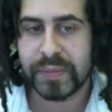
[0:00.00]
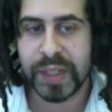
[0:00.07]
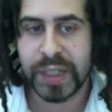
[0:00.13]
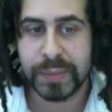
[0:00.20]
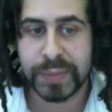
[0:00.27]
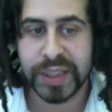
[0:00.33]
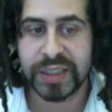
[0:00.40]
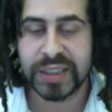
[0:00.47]

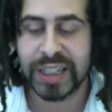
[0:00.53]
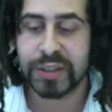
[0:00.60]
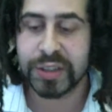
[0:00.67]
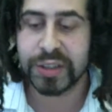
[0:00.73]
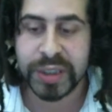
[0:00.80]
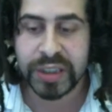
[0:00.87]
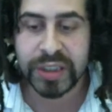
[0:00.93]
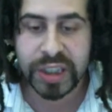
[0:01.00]
But how
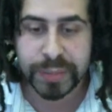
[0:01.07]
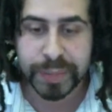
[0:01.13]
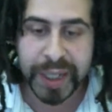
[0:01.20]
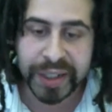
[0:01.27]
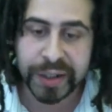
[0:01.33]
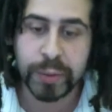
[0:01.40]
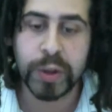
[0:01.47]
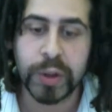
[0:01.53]
can we do this
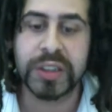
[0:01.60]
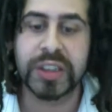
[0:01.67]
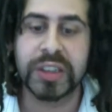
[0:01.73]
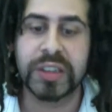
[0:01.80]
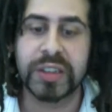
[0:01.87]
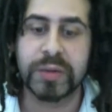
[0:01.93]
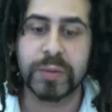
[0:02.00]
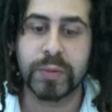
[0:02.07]
better?
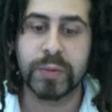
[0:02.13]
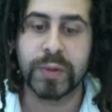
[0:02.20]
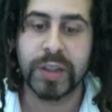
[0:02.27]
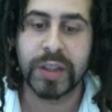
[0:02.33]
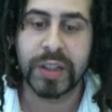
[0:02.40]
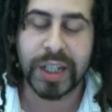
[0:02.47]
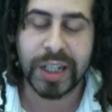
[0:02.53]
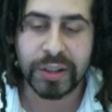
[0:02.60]

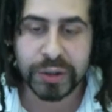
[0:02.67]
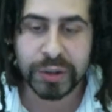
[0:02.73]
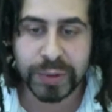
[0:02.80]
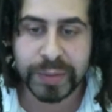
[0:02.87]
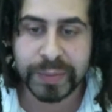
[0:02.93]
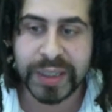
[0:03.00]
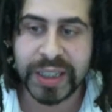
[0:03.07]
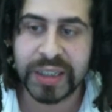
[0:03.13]
How can
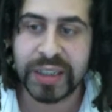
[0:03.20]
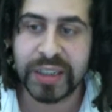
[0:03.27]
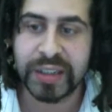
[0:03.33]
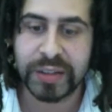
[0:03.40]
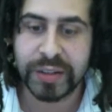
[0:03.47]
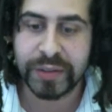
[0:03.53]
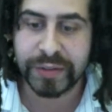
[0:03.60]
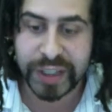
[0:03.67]
we make
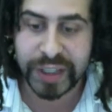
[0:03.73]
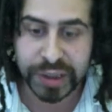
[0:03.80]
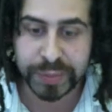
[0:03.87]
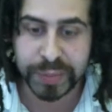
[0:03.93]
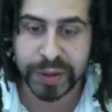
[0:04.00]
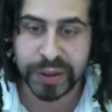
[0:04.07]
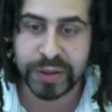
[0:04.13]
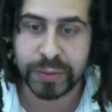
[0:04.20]

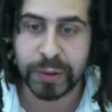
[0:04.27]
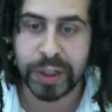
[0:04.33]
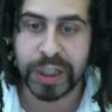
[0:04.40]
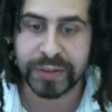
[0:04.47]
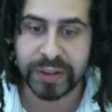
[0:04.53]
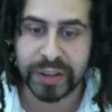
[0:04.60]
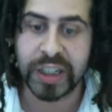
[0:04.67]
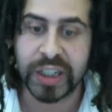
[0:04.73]
Facebook work
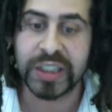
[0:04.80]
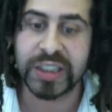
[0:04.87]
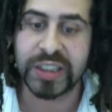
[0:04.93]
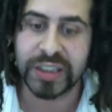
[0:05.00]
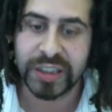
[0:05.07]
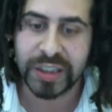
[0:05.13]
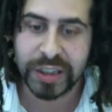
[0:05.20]
for us?